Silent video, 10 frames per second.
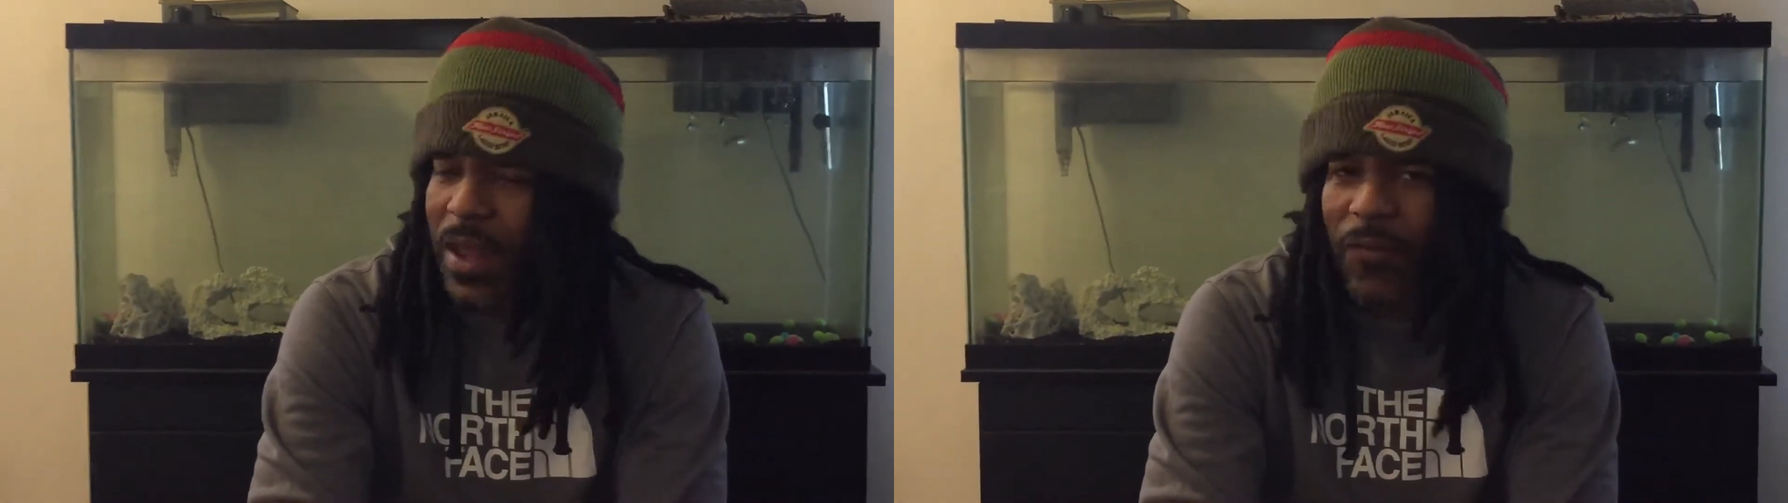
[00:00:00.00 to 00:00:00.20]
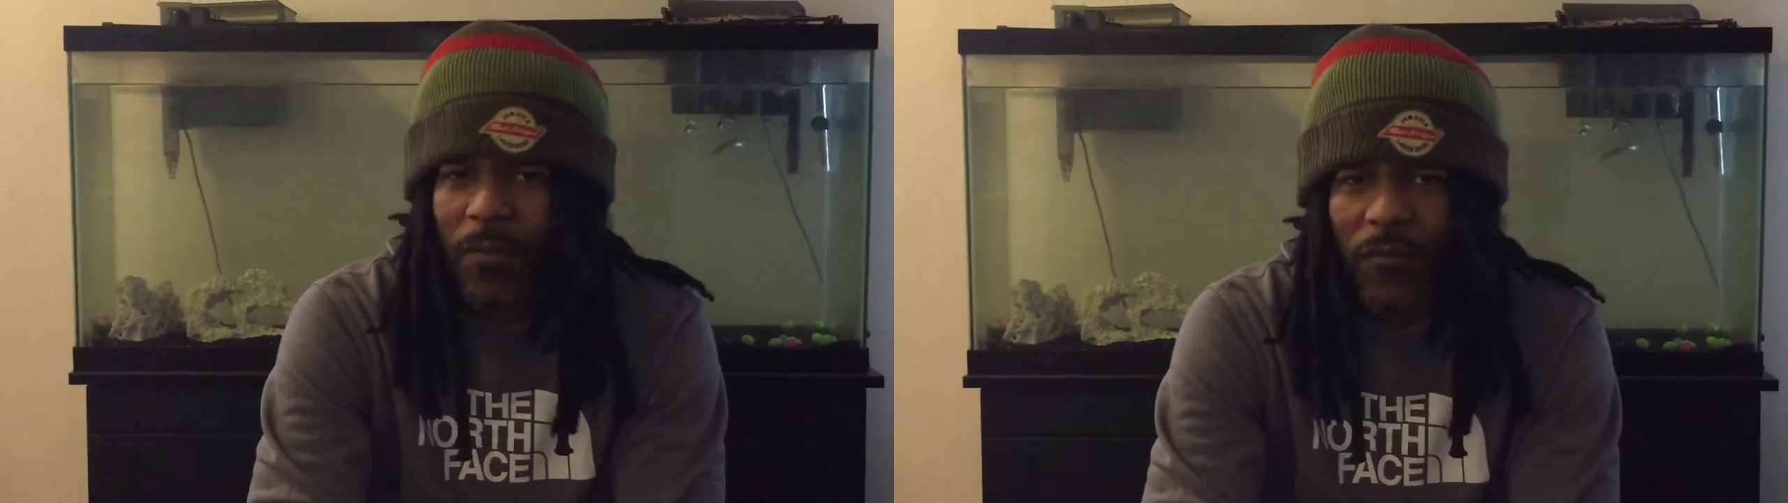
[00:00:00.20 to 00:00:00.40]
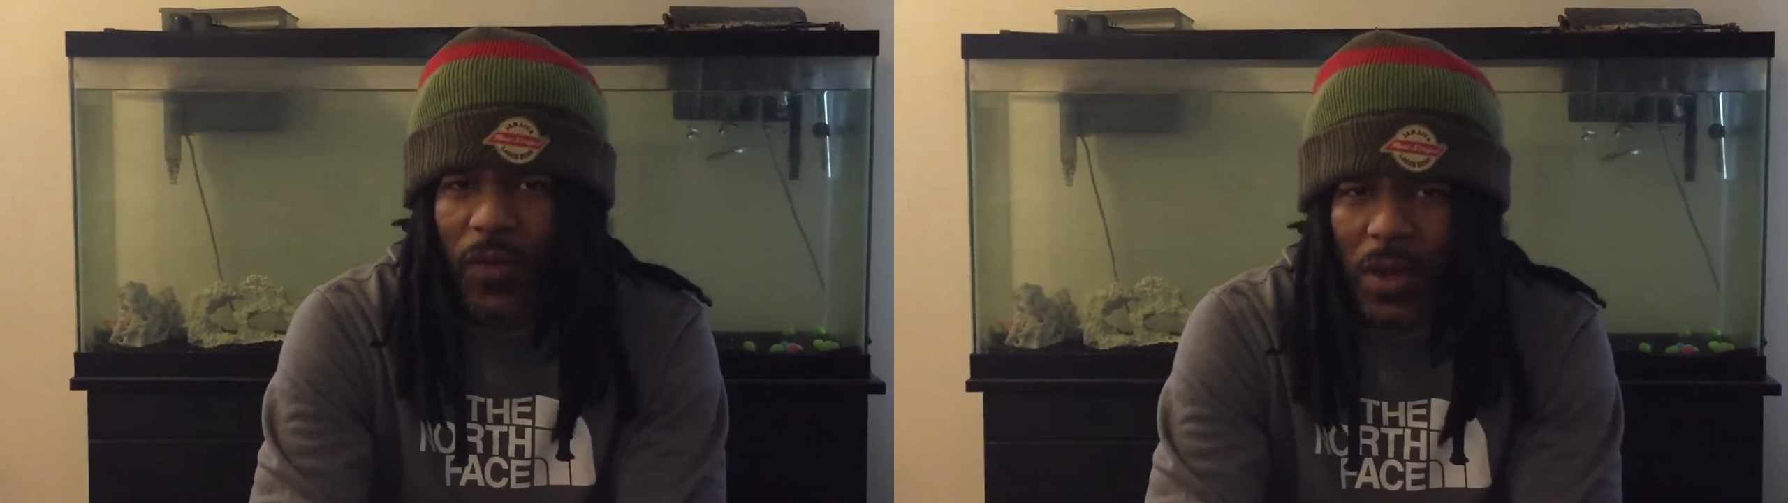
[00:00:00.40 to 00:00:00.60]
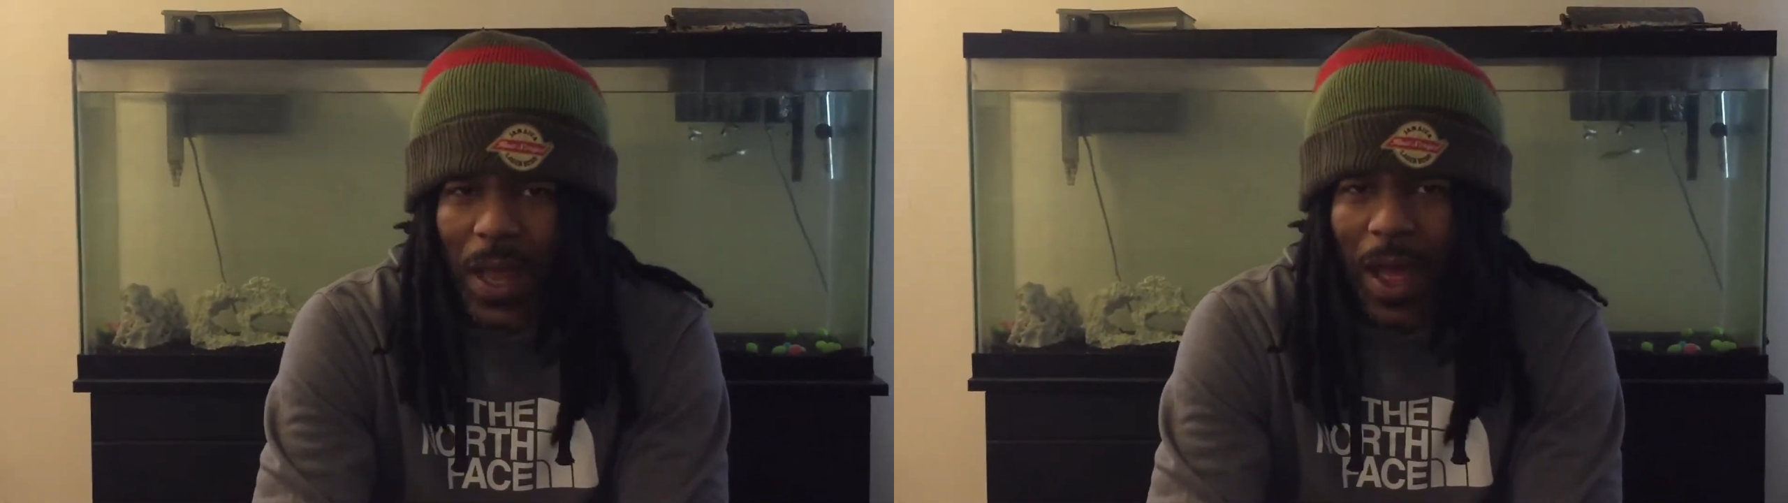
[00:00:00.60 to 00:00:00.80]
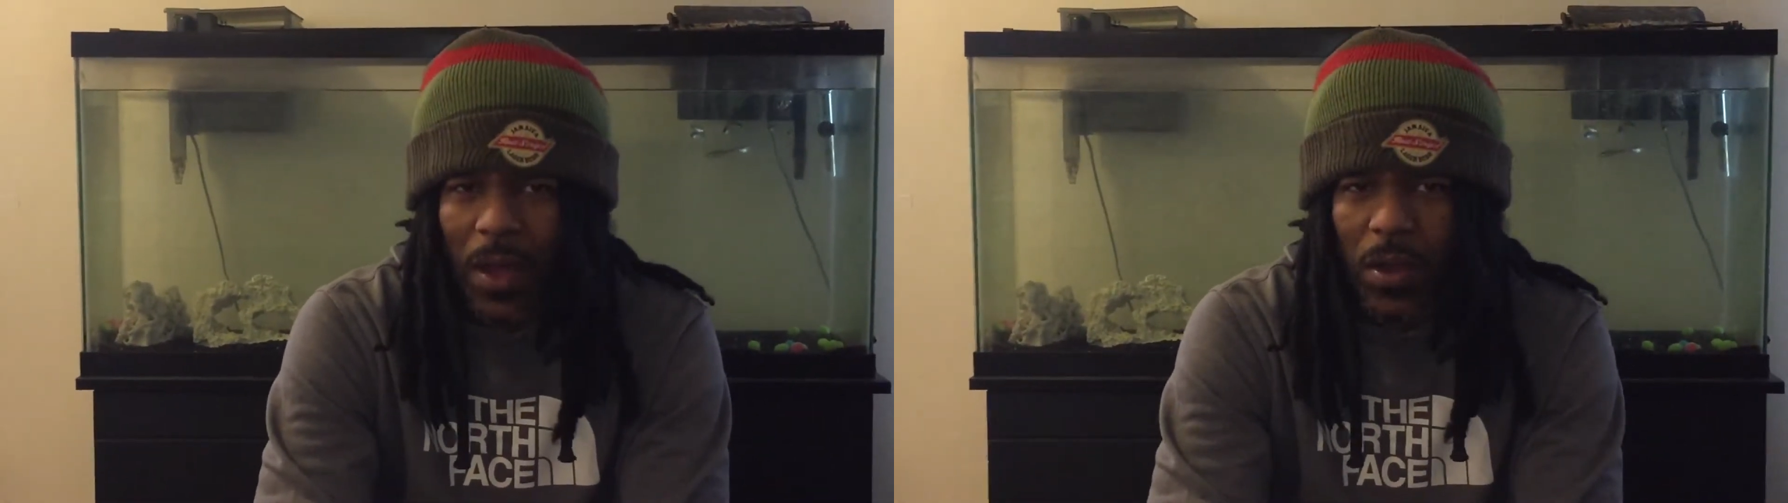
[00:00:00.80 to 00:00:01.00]
they're from Foot
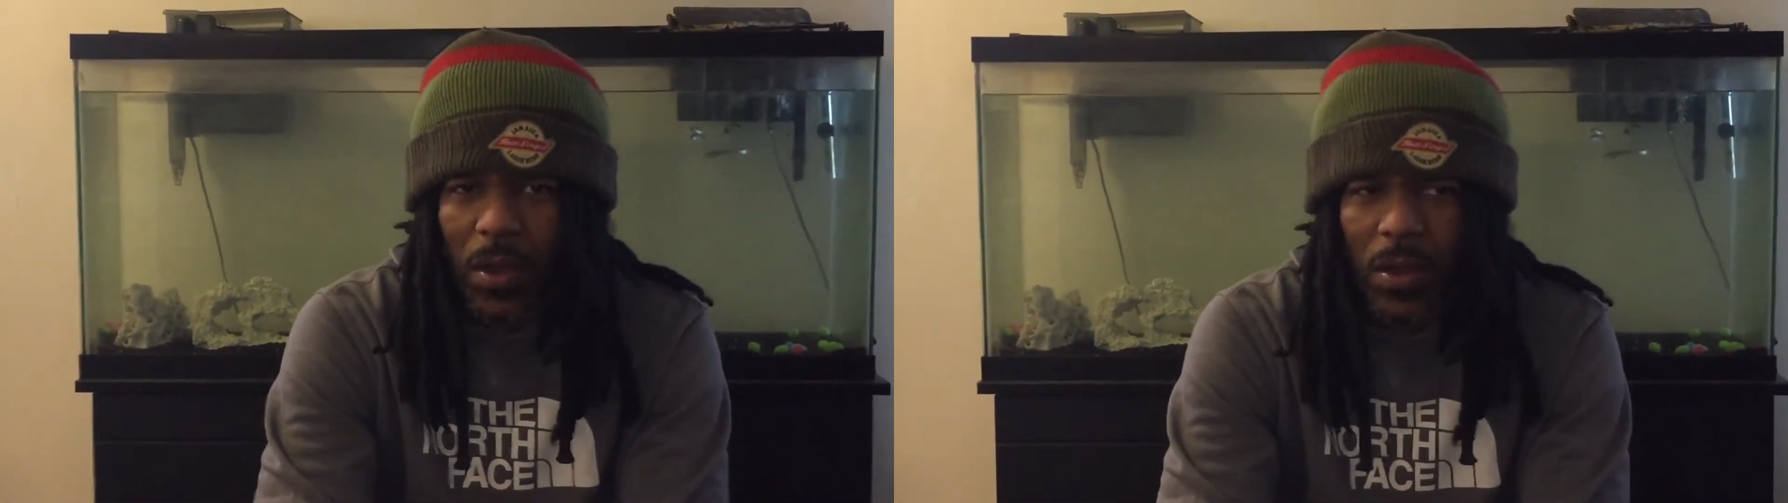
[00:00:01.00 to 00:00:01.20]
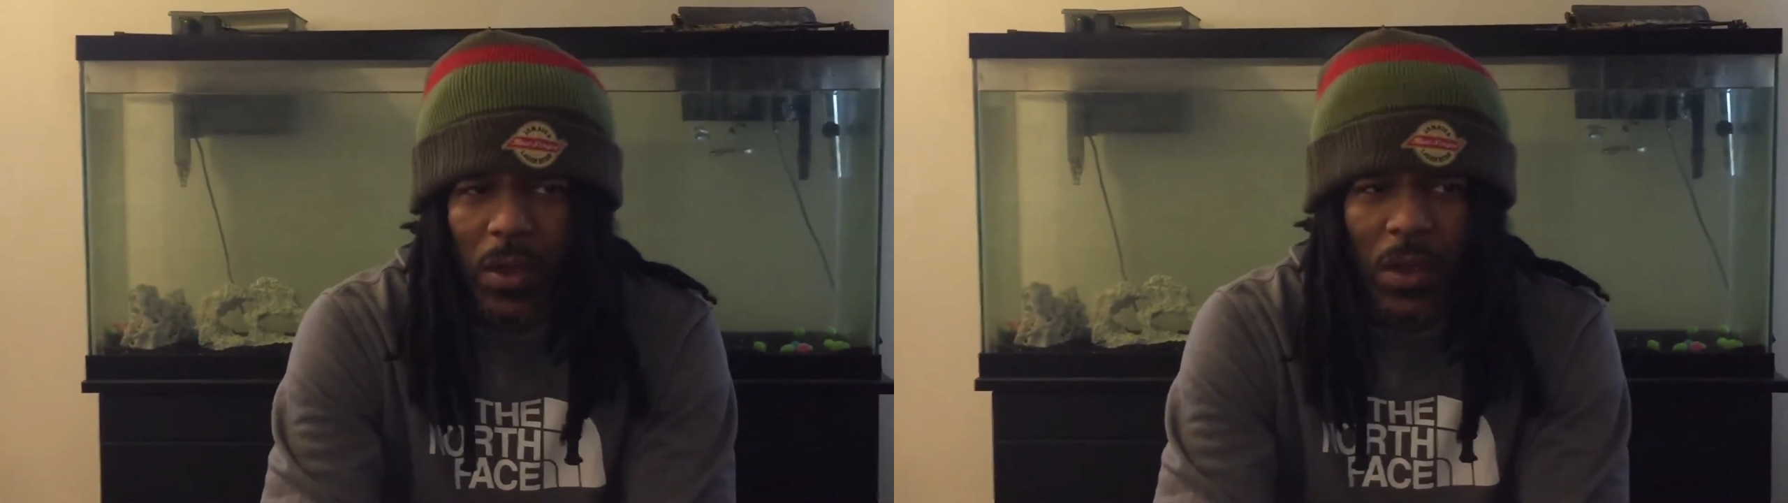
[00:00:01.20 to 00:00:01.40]
Locker.